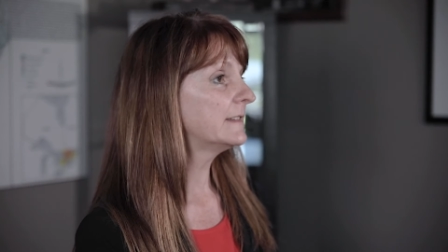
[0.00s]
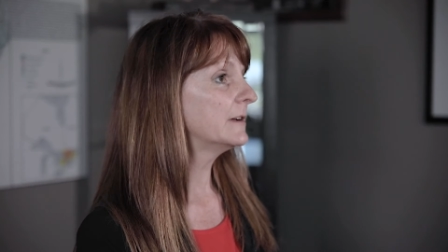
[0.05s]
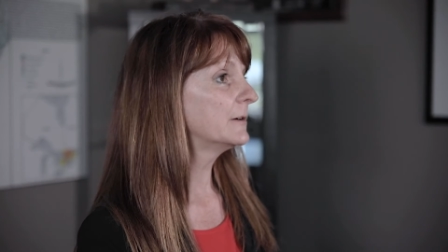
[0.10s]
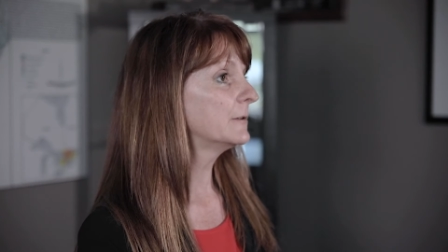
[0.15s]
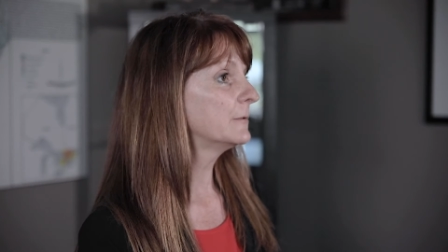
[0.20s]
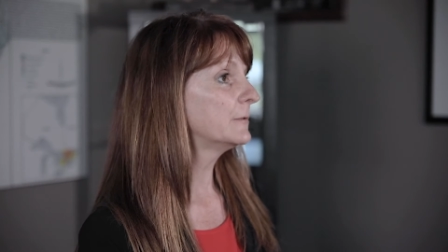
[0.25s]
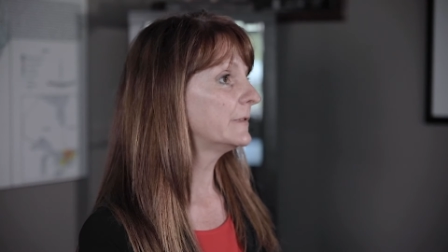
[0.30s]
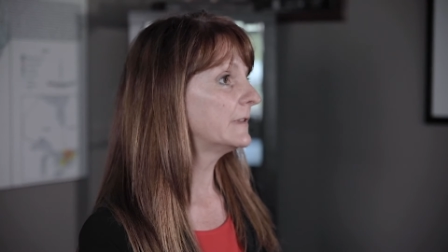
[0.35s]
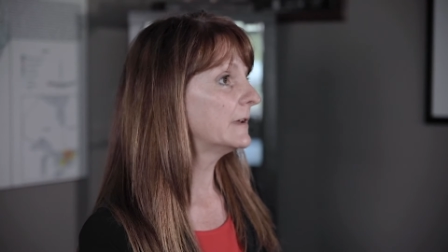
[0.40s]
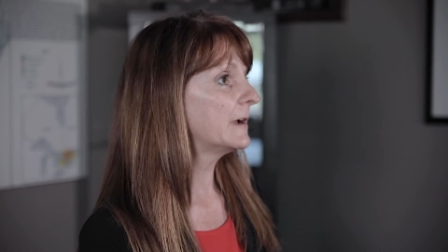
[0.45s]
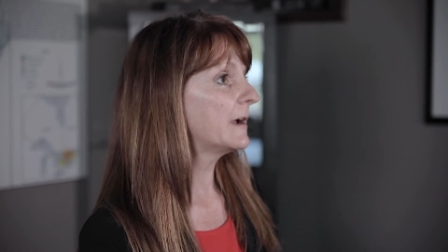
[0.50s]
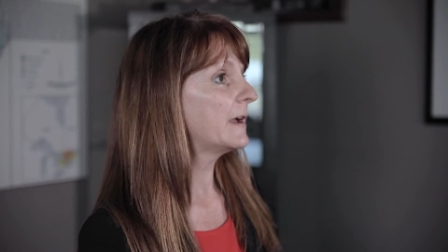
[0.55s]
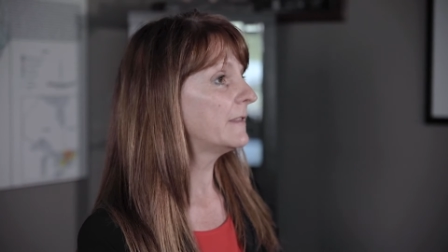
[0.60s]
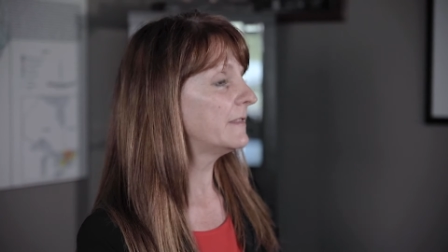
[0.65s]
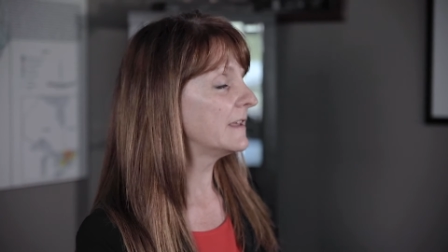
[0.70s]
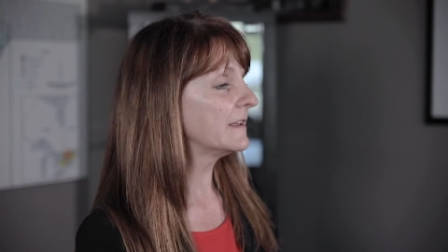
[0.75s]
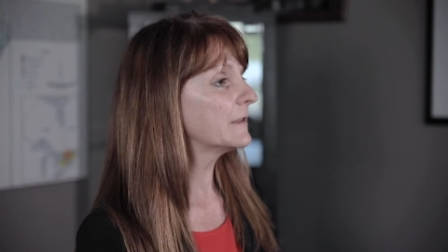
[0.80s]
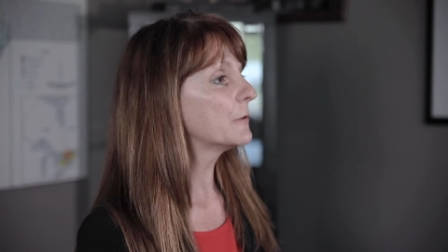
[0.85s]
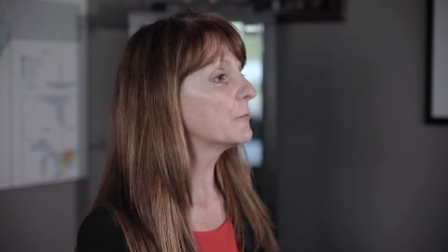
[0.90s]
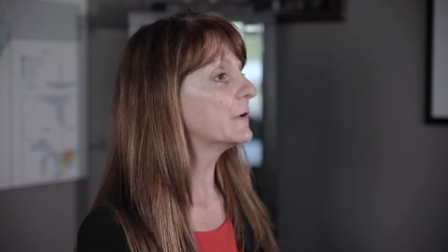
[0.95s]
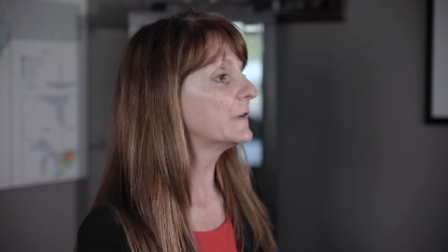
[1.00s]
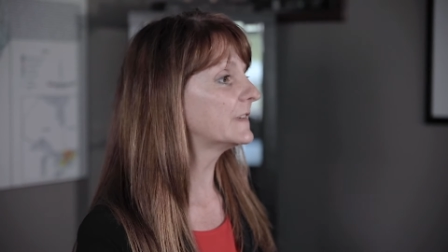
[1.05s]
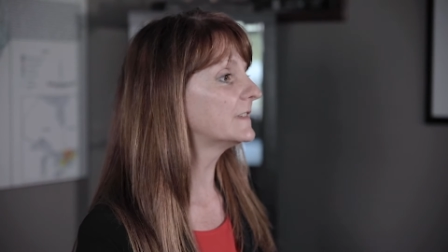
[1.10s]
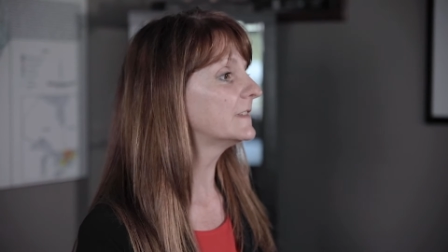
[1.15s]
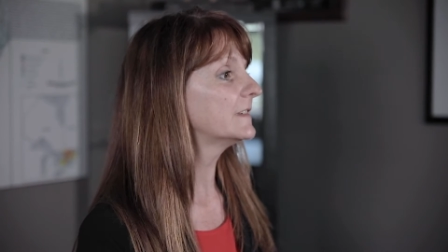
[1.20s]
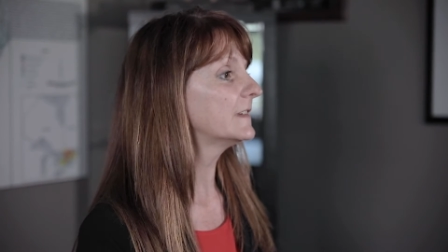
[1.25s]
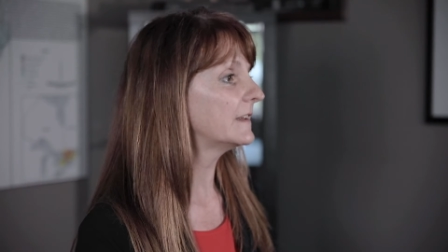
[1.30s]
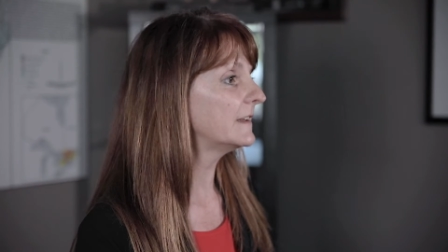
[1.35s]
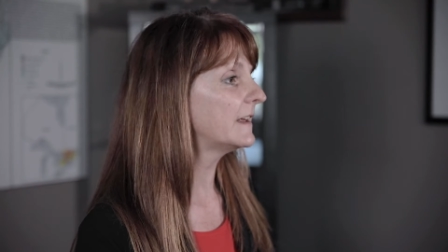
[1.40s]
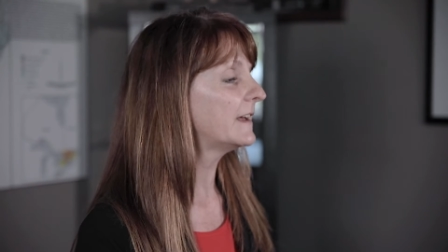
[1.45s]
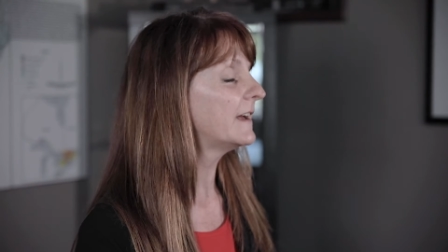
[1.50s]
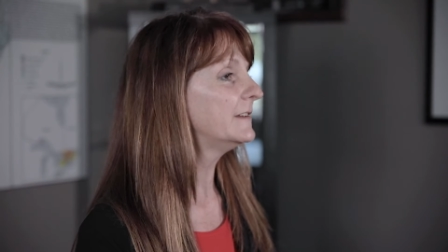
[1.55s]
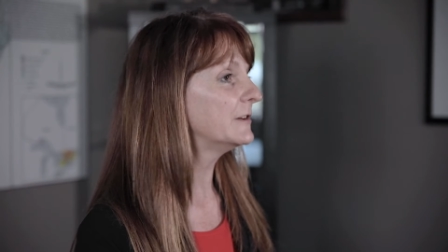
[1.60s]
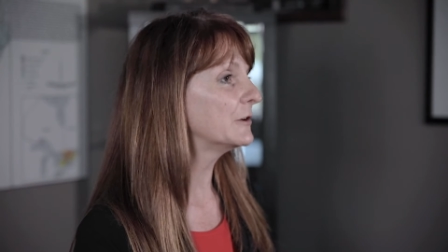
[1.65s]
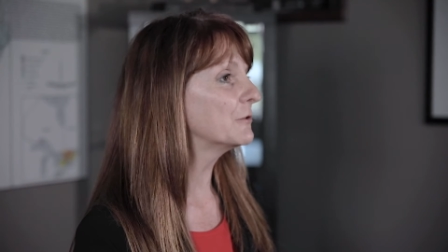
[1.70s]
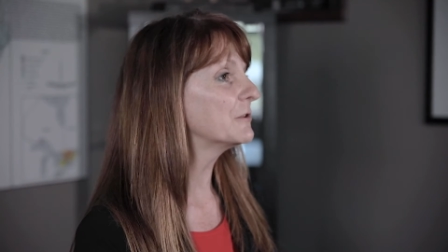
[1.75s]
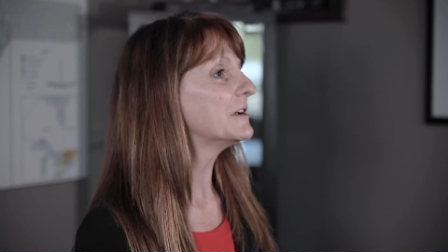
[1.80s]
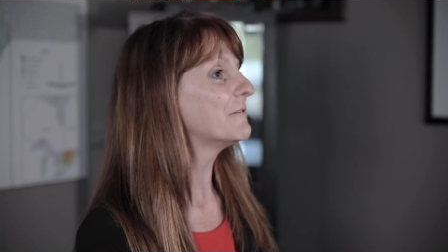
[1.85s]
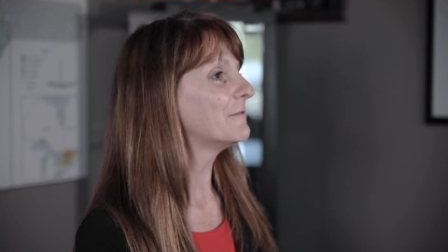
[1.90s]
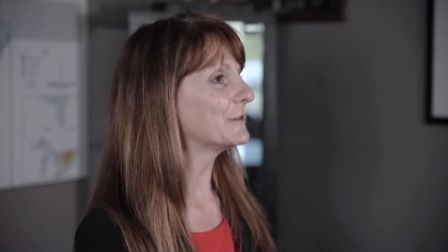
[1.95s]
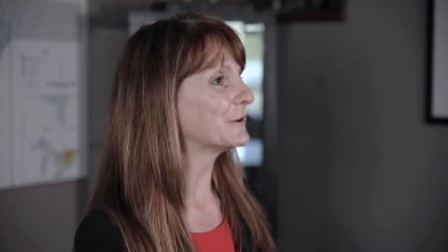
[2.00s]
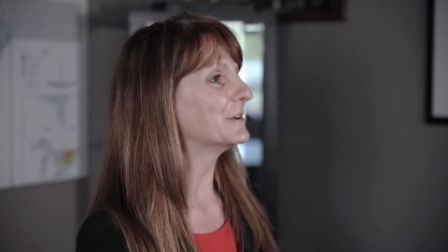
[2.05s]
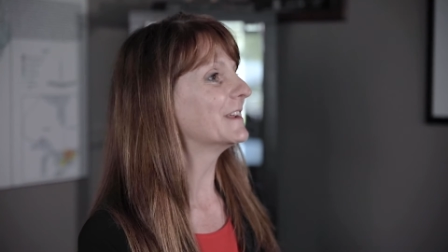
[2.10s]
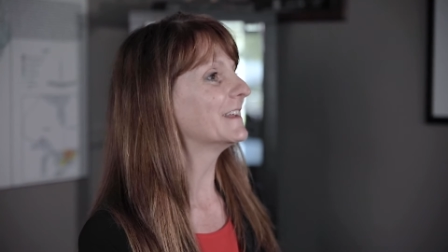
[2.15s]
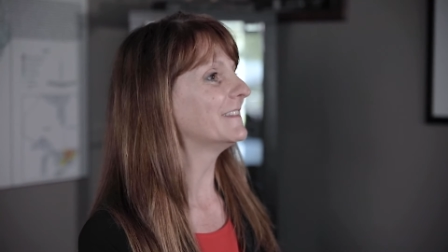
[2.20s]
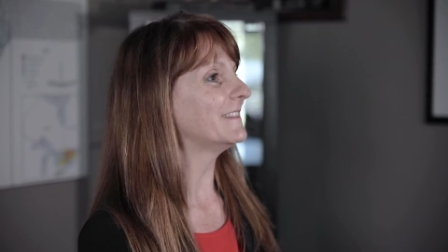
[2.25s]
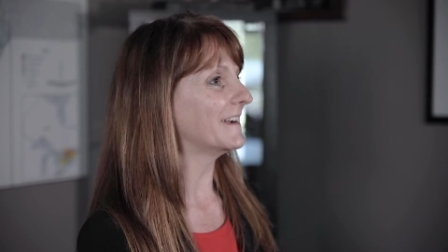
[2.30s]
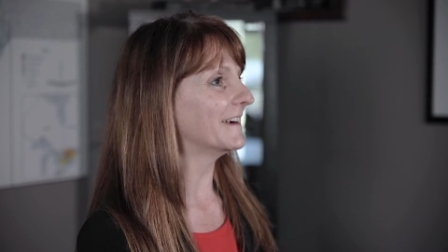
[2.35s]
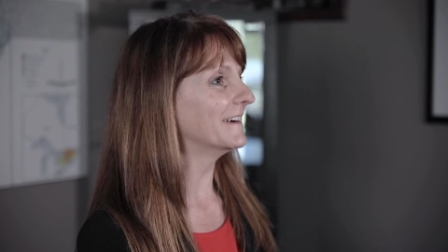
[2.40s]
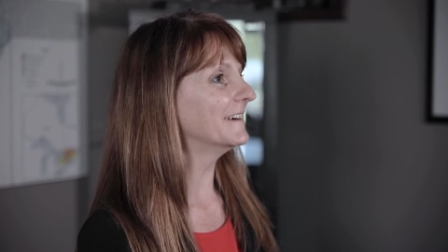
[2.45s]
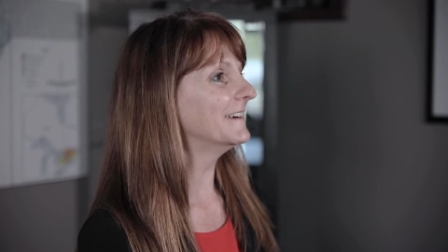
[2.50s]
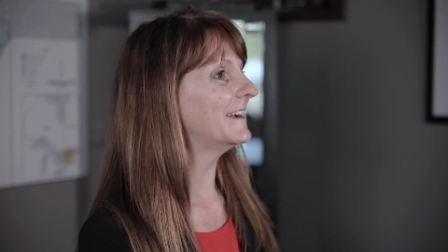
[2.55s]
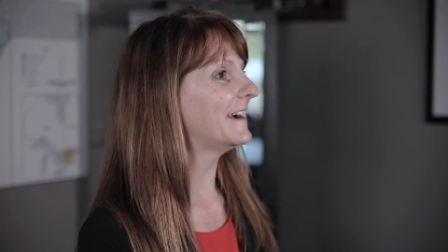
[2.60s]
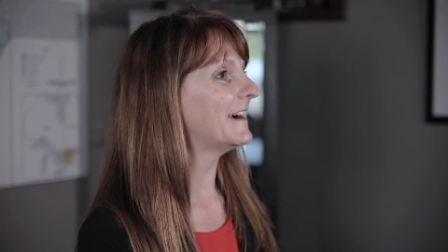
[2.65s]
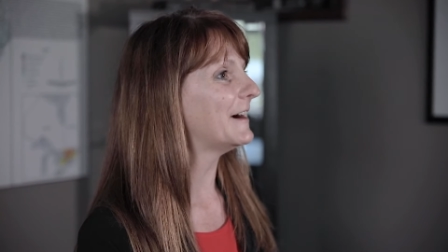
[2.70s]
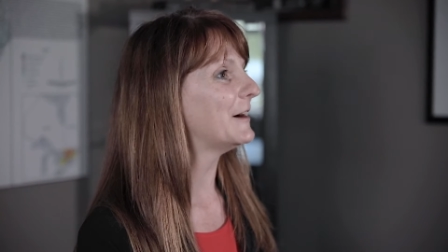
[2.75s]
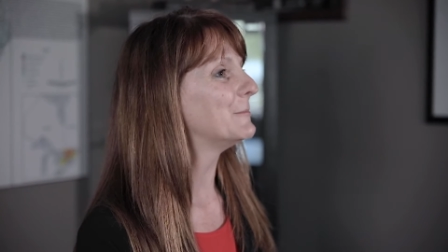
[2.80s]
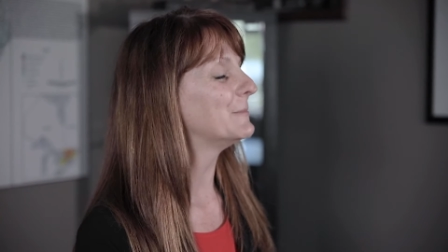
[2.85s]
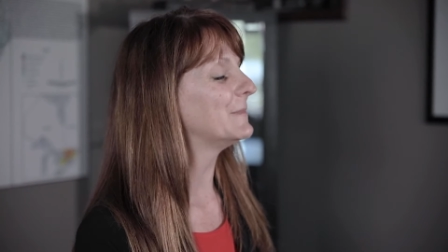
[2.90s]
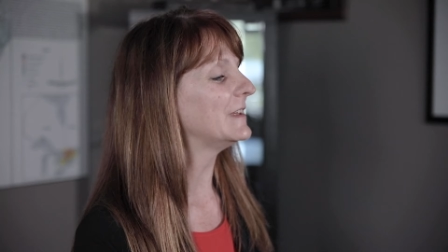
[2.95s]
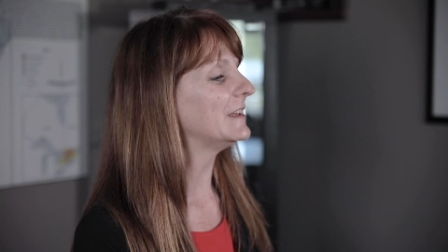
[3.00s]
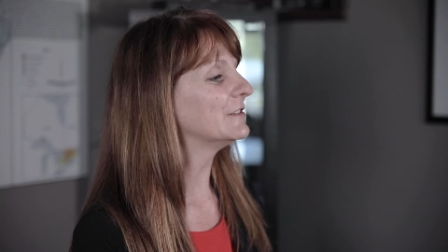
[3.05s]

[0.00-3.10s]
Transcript: there, there I think there was a degree of learning there um,